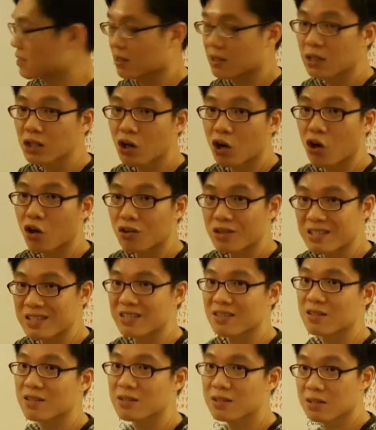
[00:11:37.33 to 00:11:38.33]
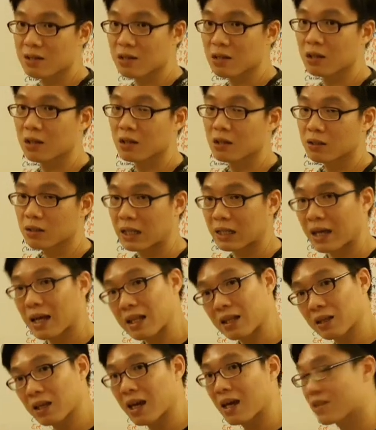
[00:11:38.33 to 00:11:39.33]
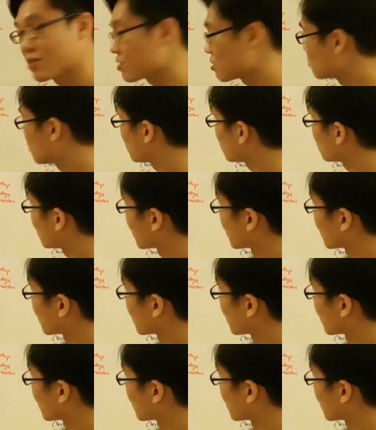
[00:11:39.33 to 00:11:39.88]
certain constants here that can cancel out,